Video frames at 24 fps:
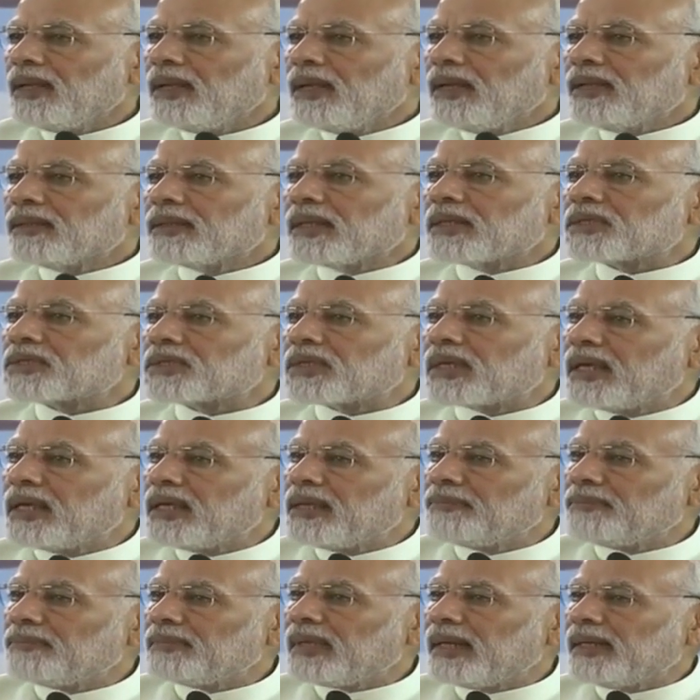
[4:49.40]
The
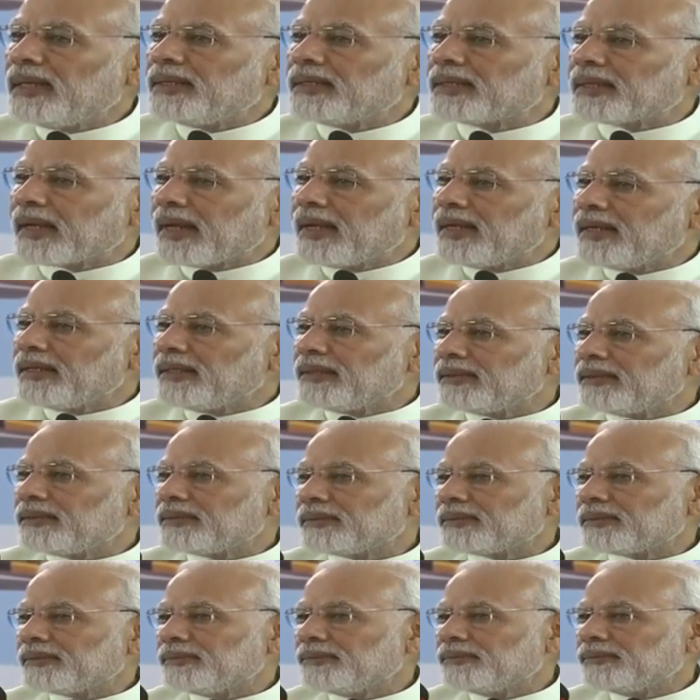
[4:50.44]
scheme
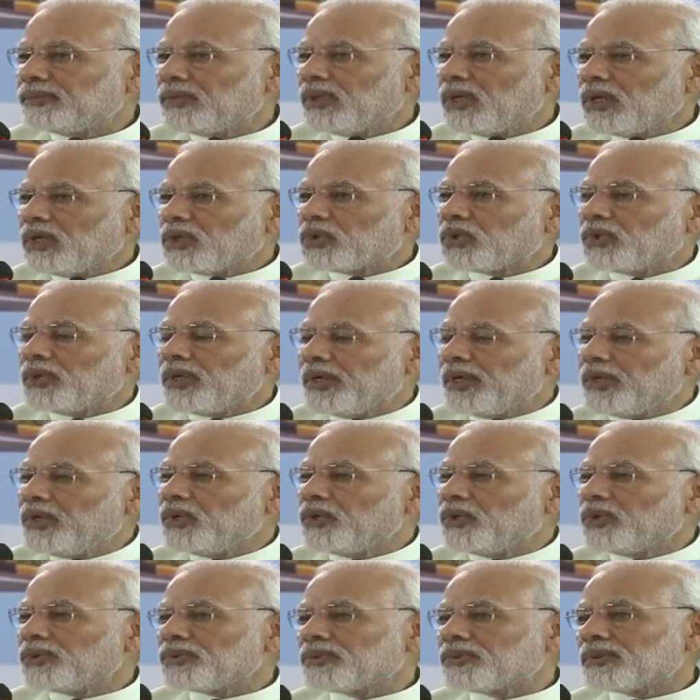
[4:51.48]
intend to
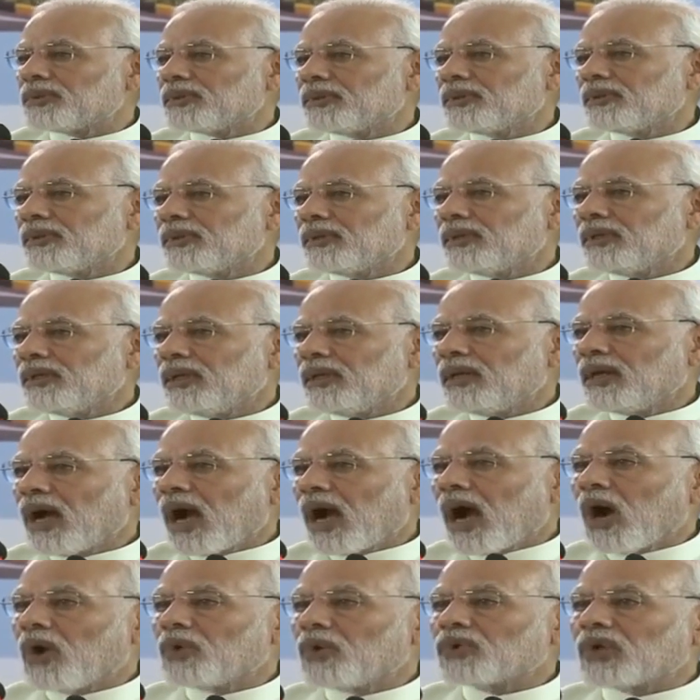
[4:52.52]
reduce
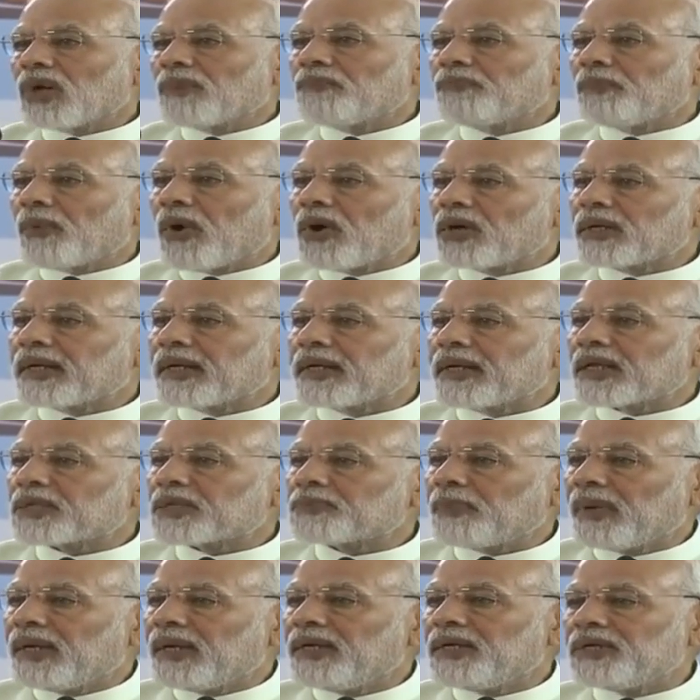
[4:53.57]
out-of-pocket
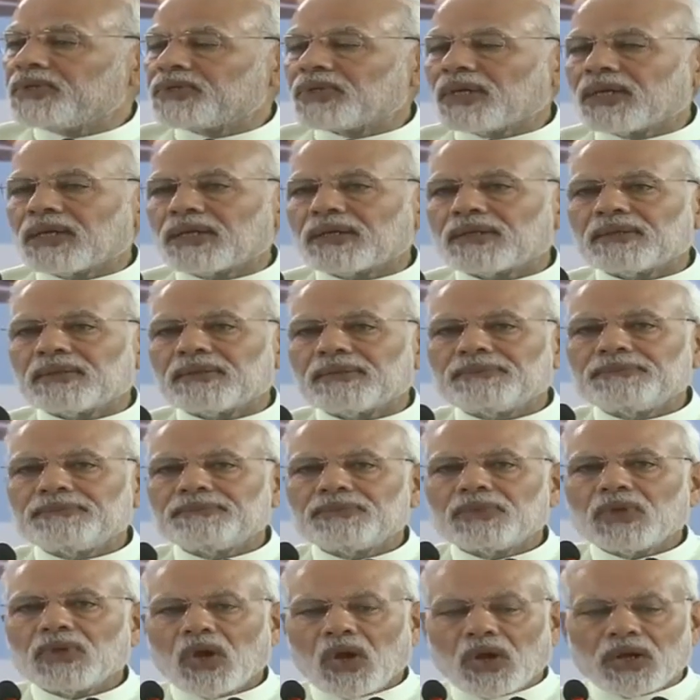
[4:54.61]
expenditure
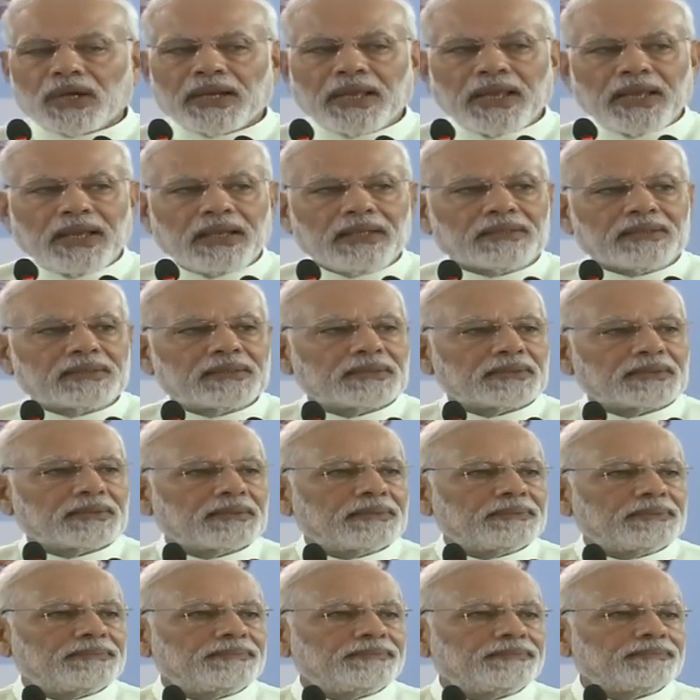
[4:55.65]
on health,
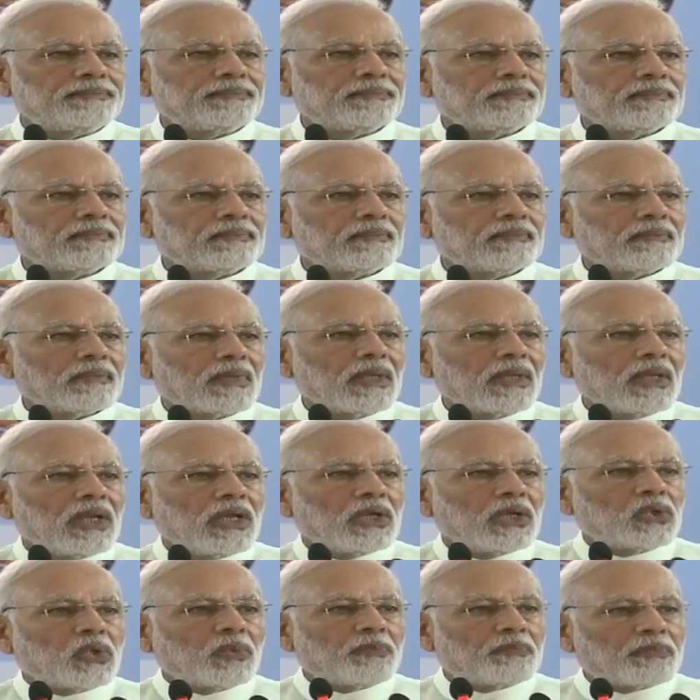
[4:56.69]

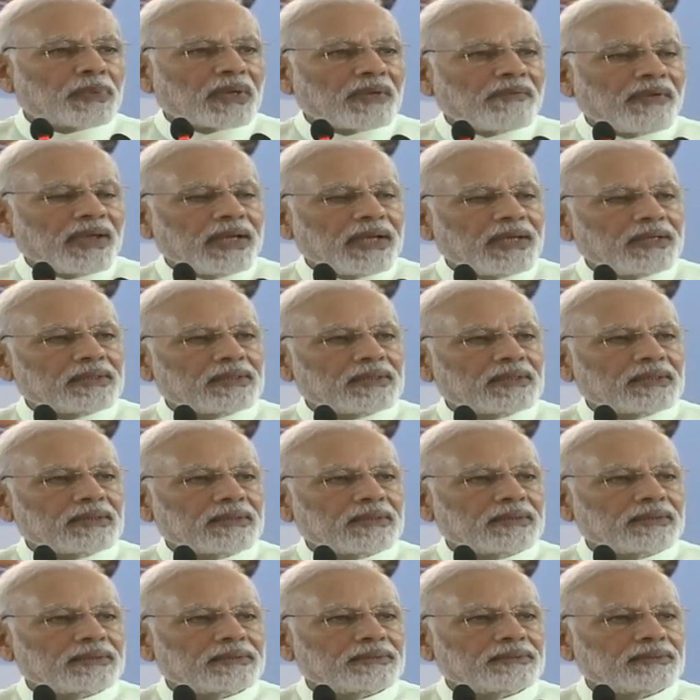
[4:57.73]
to prevent,
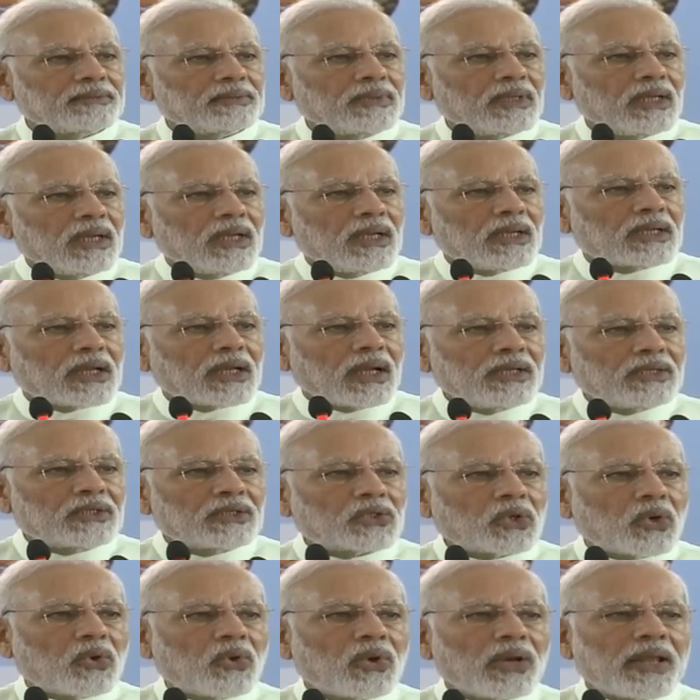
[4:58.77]

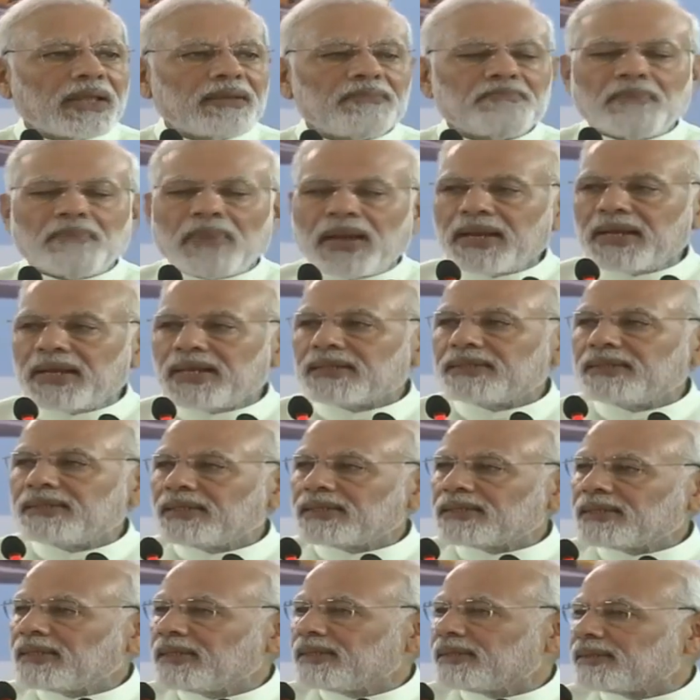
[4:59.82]
control and manage
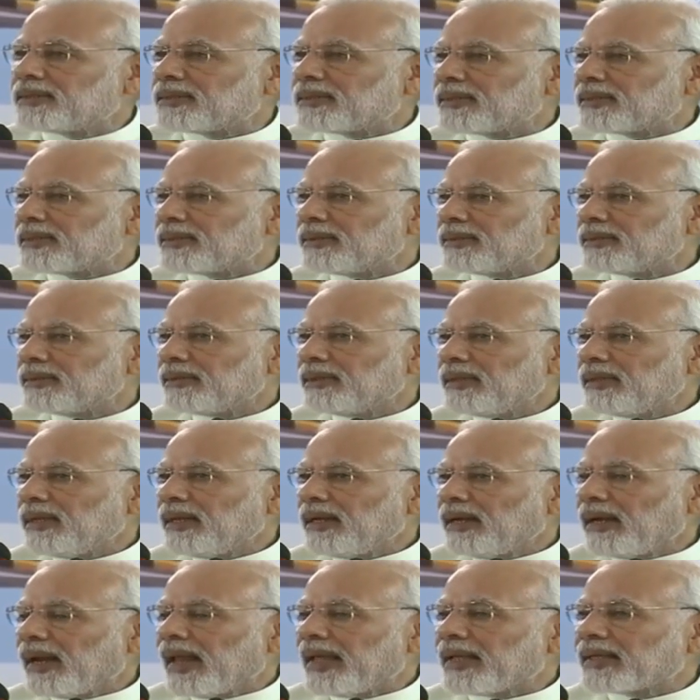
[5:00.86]
disease
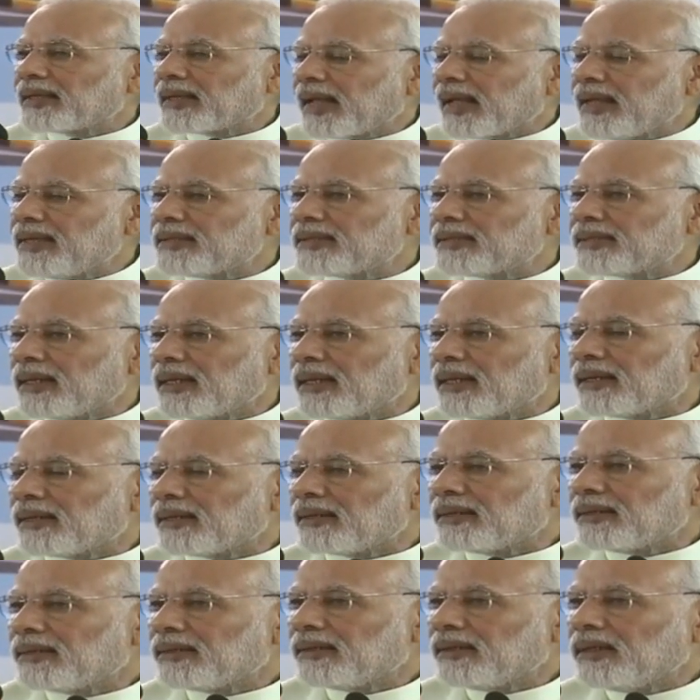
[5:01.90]
like
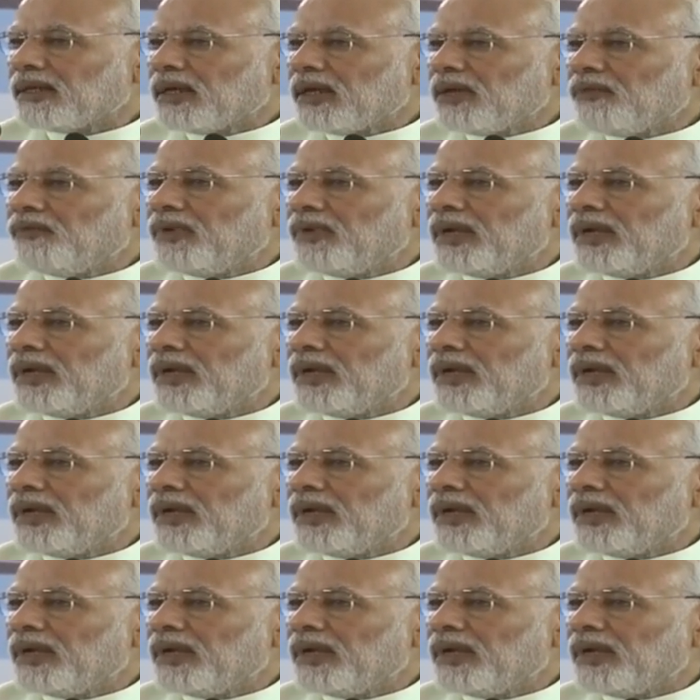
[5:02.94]
cancer, we